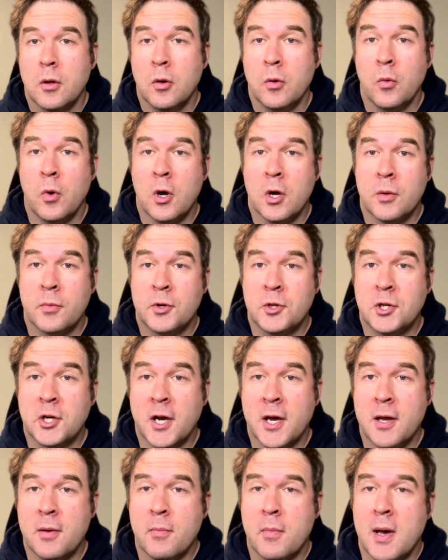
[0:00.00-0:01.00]
Hello and welcome to
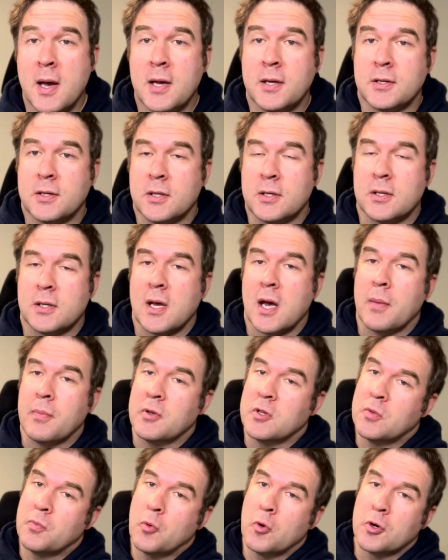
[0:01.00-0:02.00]
Giant Mess, a
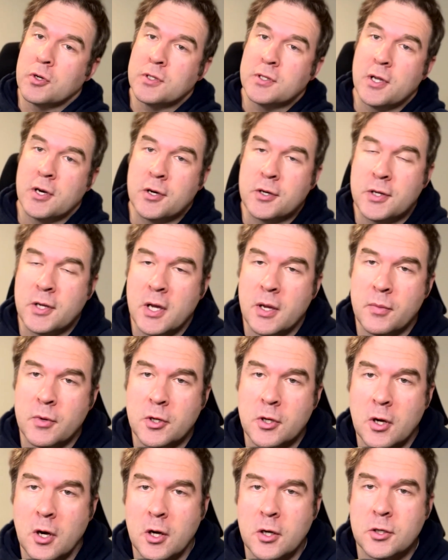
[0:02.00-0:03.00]
sloppy sports
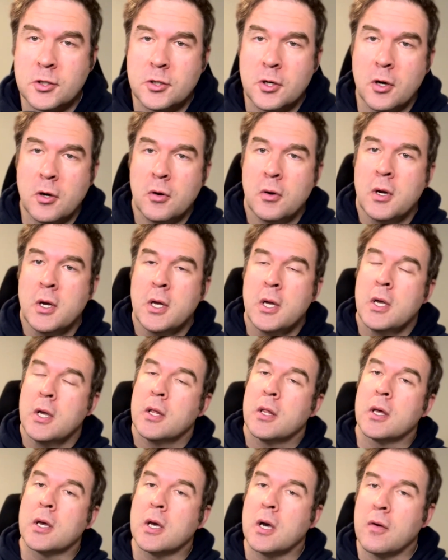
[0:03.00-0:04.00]
entertainment talk show
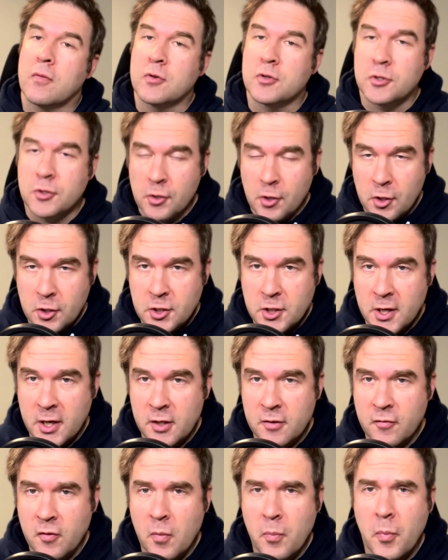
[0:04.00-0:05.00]
that covers New York
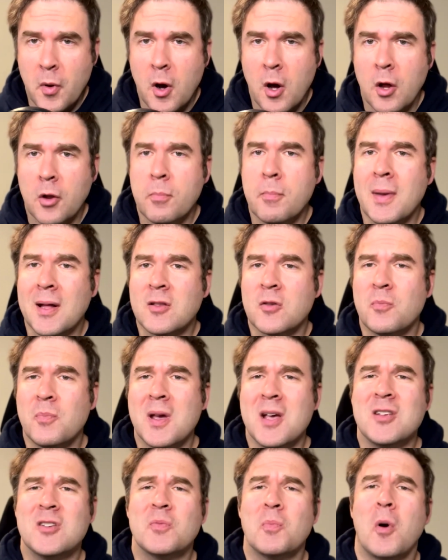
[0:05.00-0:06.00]
Giants football, Mets
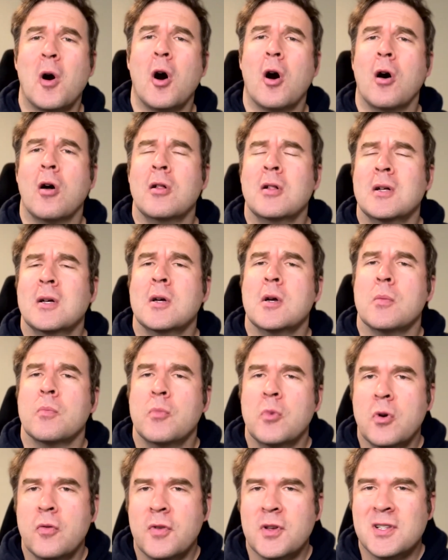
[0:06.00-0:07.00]
baseball,
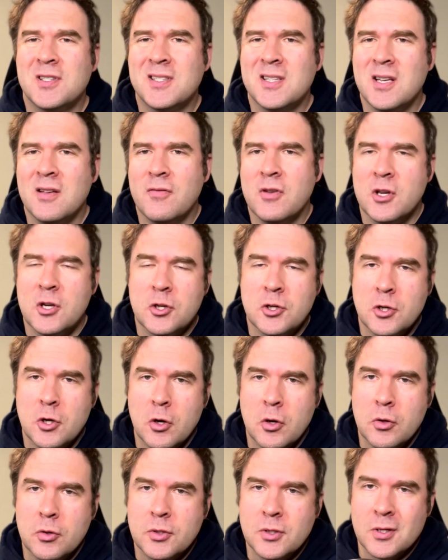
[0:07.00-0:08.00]
movies, TV
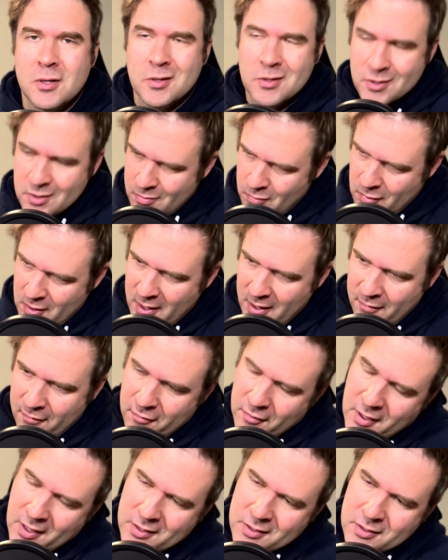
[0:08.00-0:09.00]
shows, and some
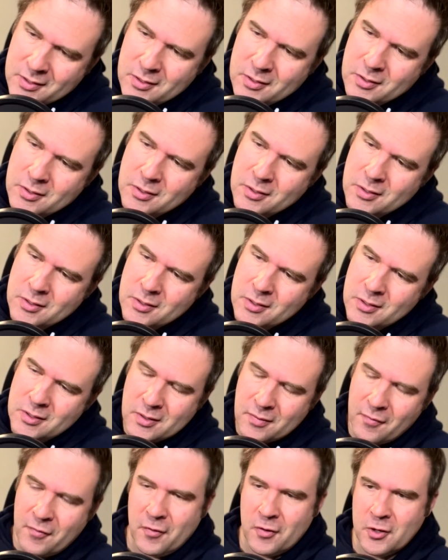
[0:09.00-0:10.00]
life lessons
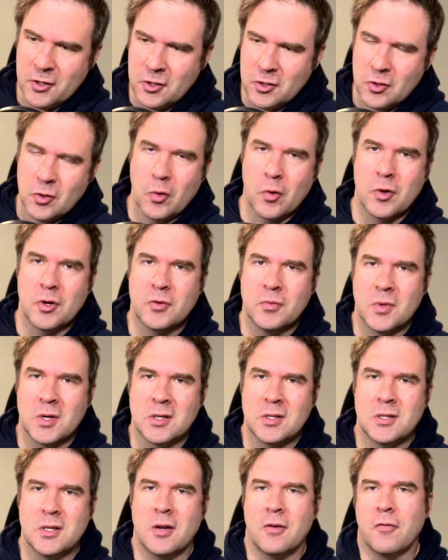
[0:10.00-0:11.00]
and some funny stories
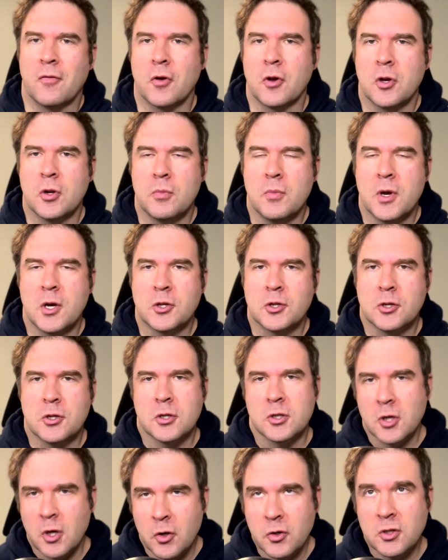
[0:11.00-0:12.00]
mixed in for good
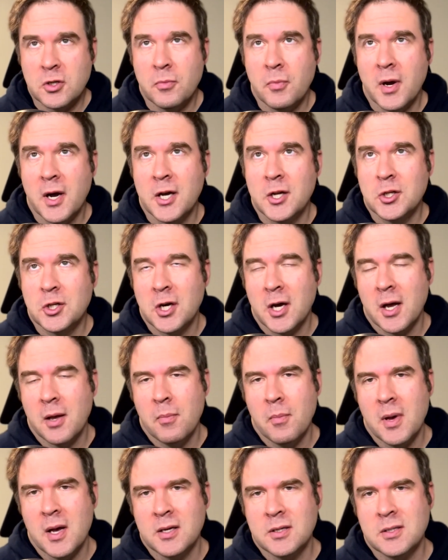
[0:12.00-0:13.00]
measure. It's hosted by a
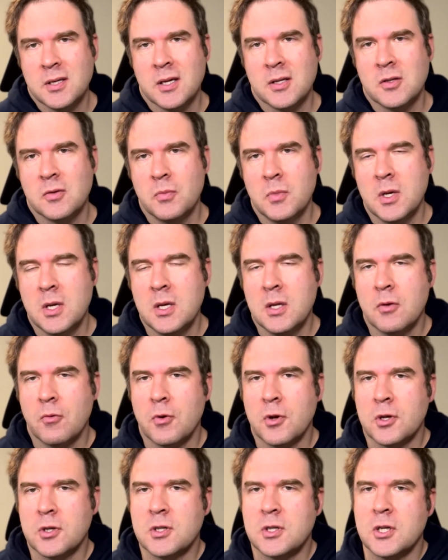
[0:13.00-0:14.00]
Giant Mess. That's me, the
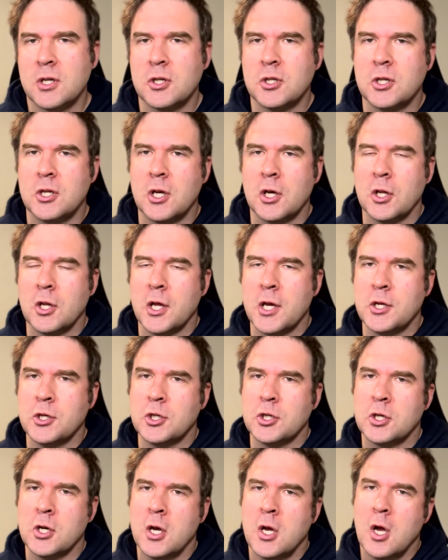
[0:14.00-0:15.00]
real cinch, Neal
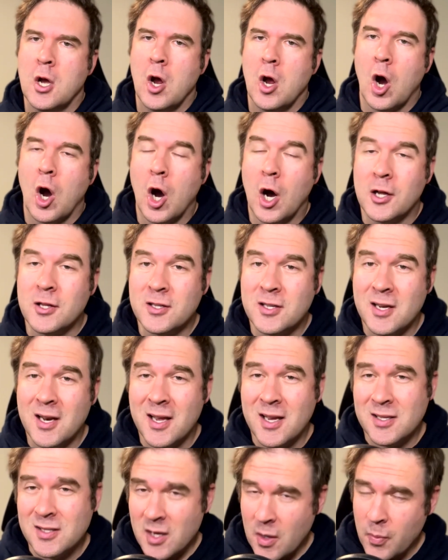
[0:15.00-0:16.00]
Lynch. On
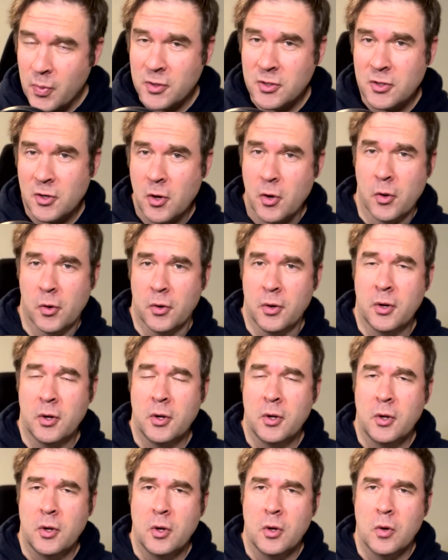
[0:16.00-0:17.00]
today's episode,
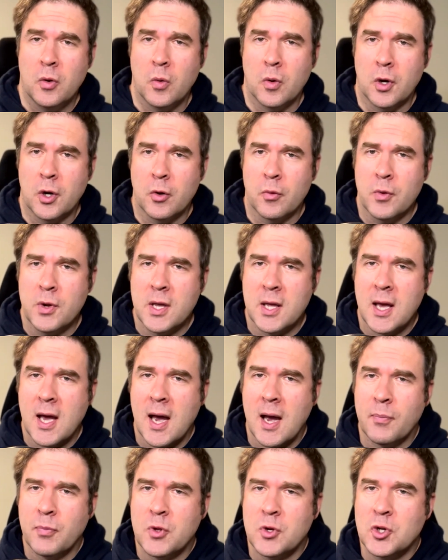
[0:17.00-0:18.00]
we're going to
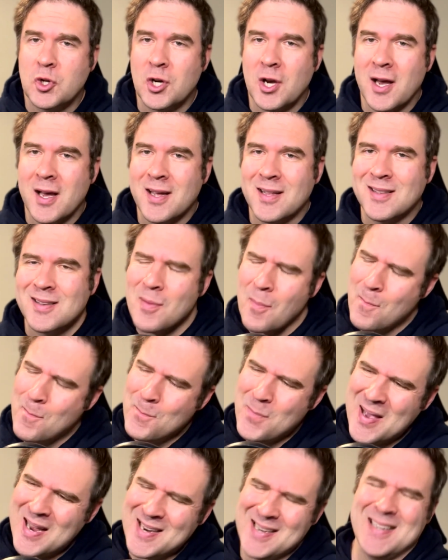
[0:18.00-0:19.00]
recap the Giants'
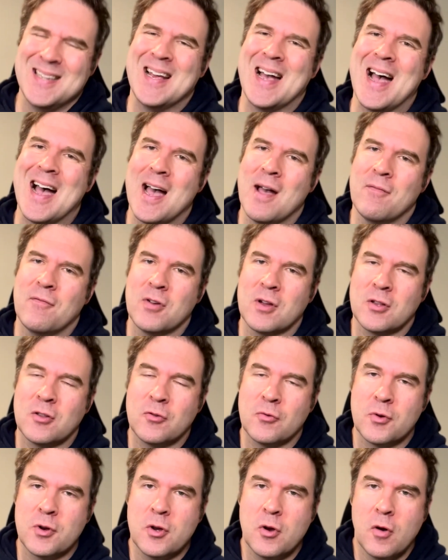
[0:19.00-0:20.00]
big-time
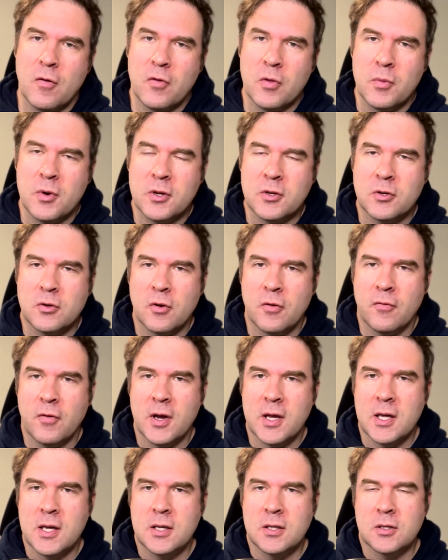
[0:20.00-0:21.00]
victory over the Minnesota
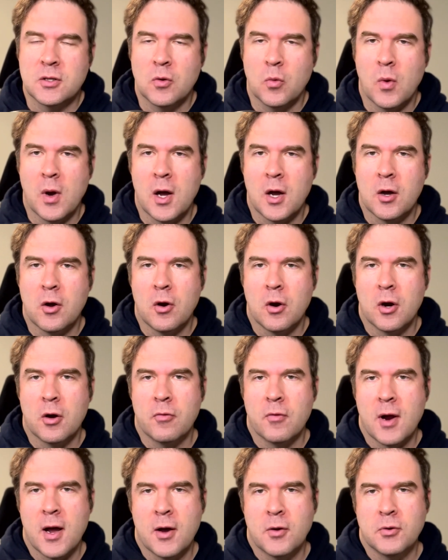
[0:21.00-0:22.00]
Vikings in the wild
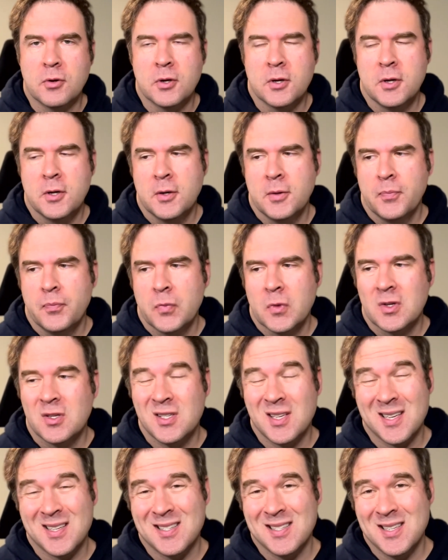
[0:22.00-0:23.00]
card round.
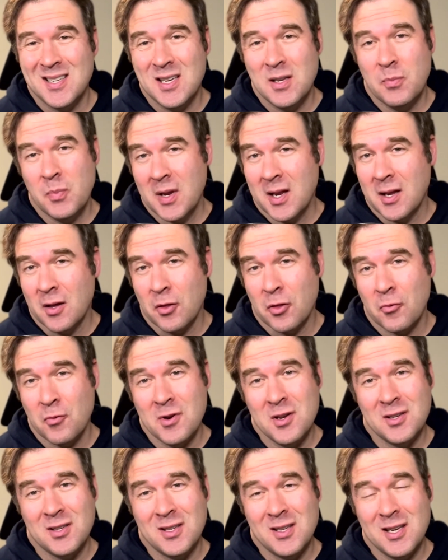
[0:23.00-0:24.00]
Sixth seed beating a
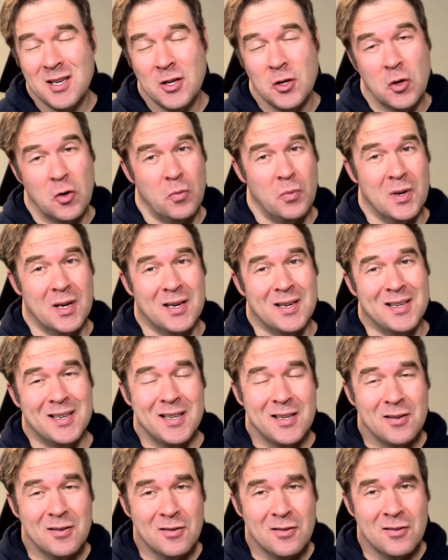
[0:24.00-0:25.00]
three seed, no big
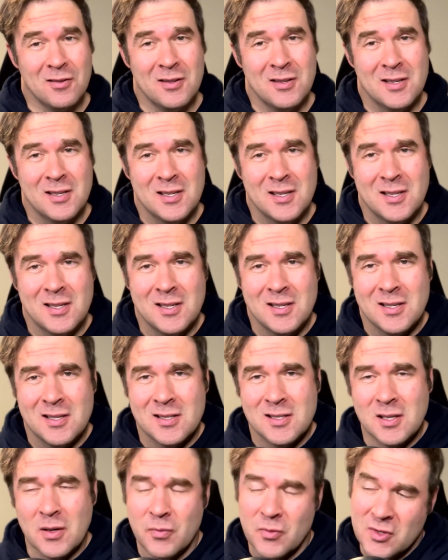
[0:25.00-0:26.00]
deal.
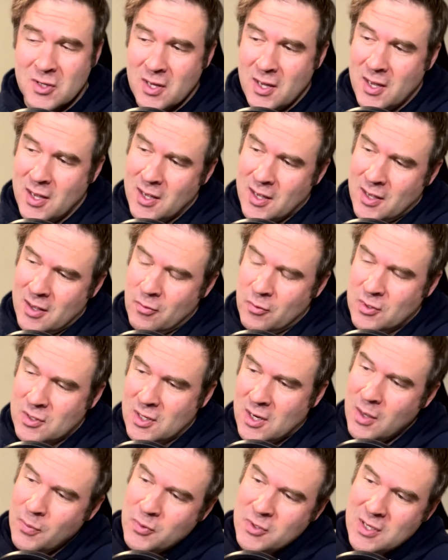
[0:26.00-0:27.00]
Some saying it was
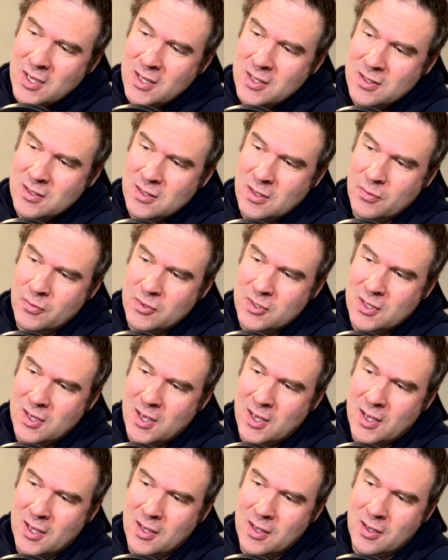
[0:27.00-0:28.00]
an upset, some
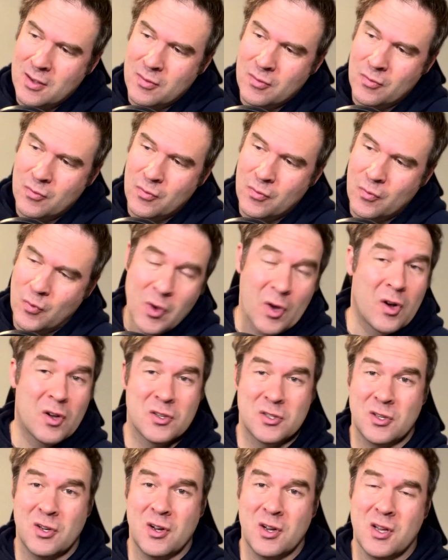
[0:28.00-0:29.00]
saying we
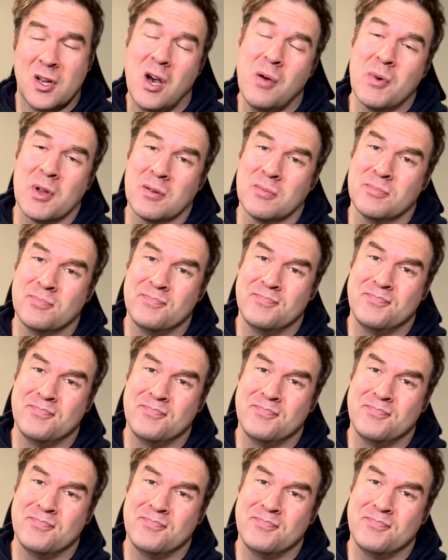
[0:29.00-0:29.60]
all saw it coming.